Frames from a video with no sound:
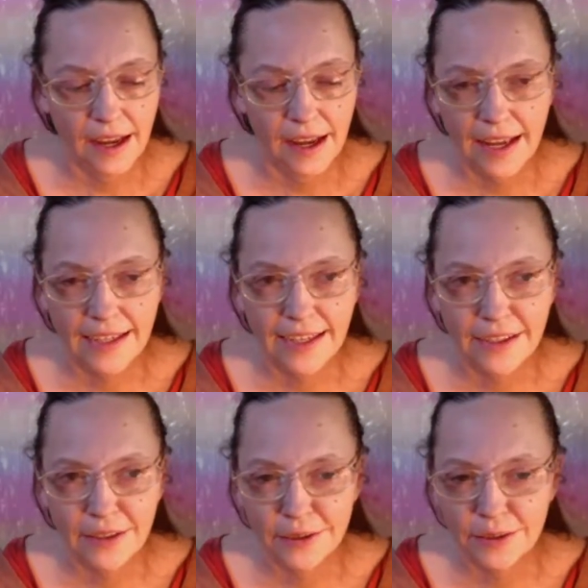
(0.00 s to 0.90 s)

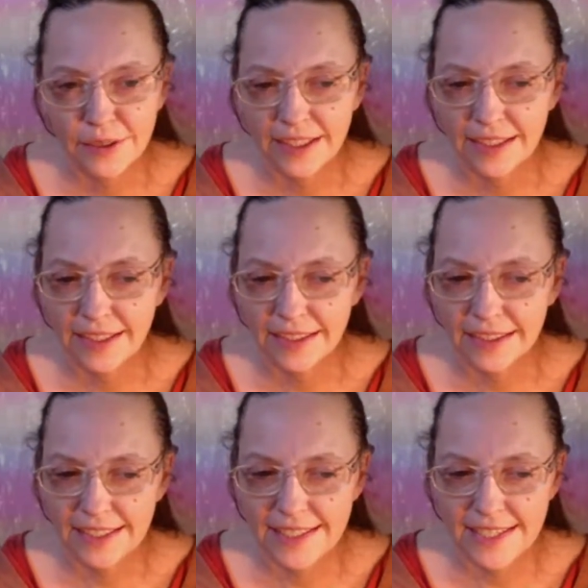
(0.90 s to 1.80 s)
Hello.
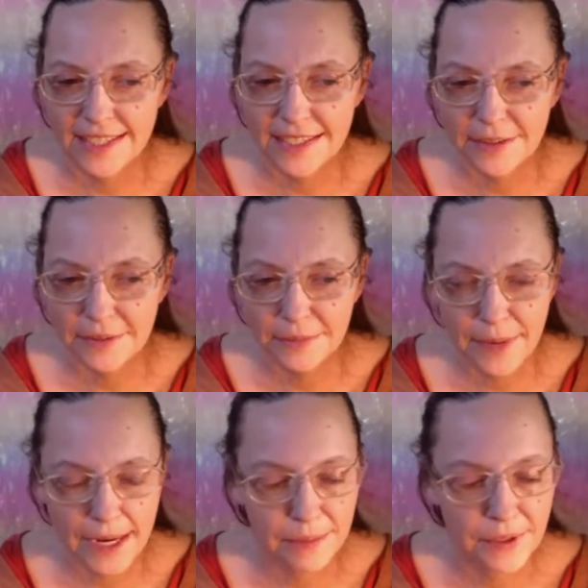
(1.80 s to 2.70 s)
This is a
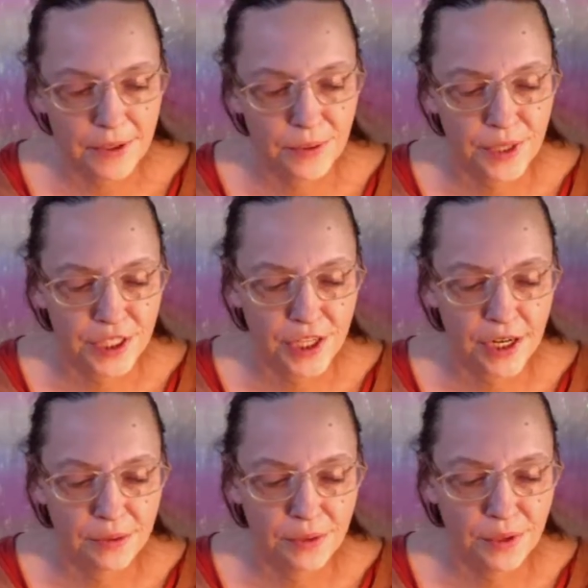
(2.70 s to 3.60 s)
paper which I
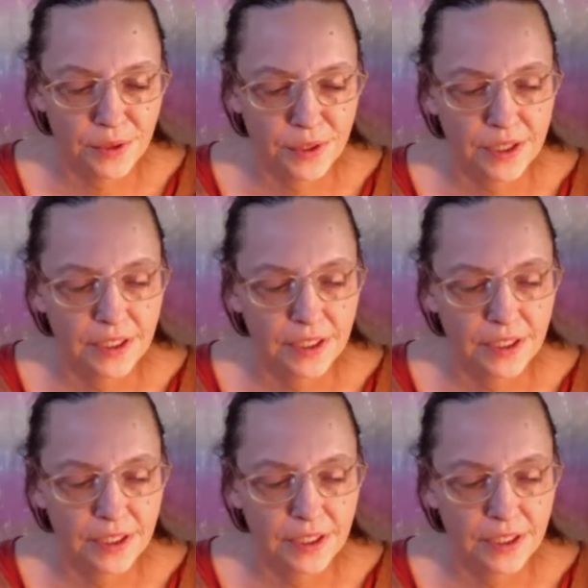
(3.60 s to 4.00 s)
wrote